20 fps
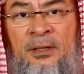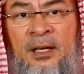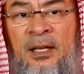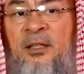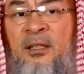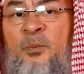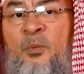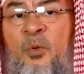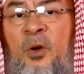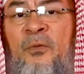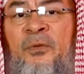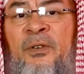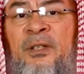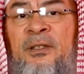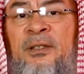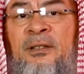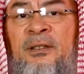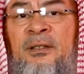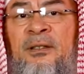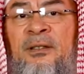And the
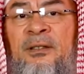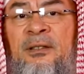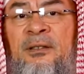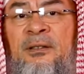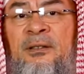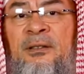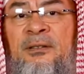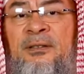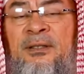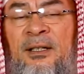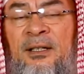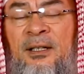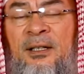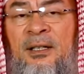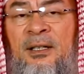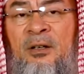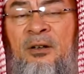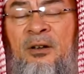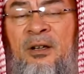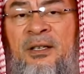Prophet
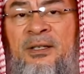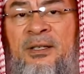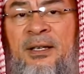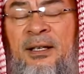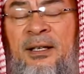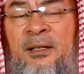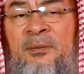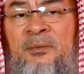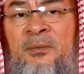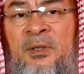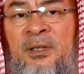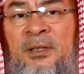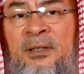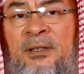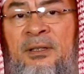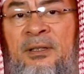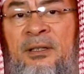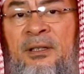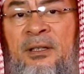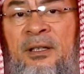sallallahu alaihi wasallam
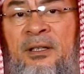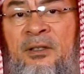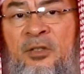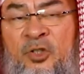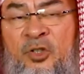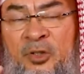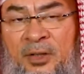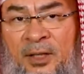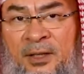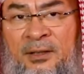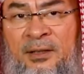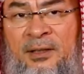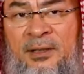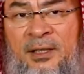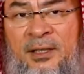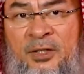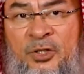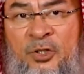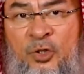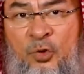instructed
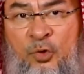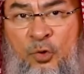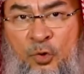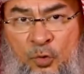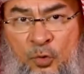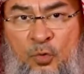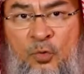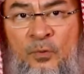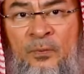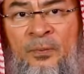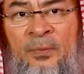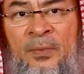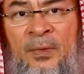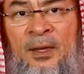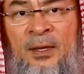us to do